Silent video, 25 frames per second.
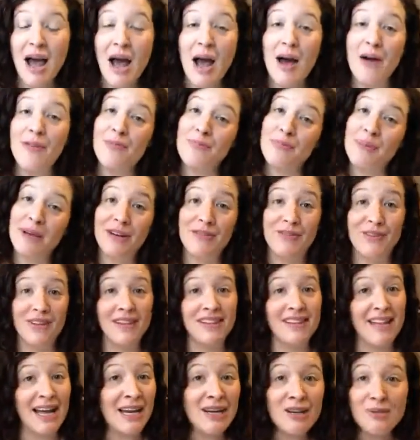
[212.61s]
a bit of
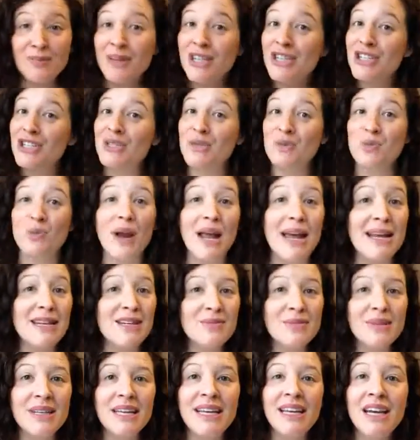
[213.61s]
enlightenment just
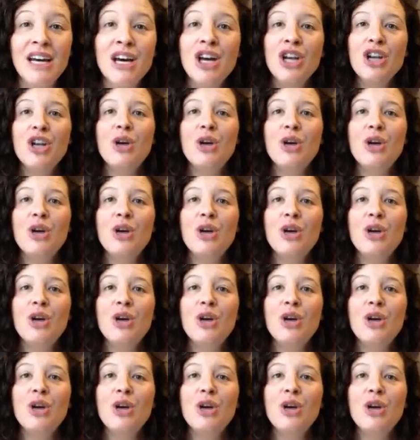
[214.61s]
randomly.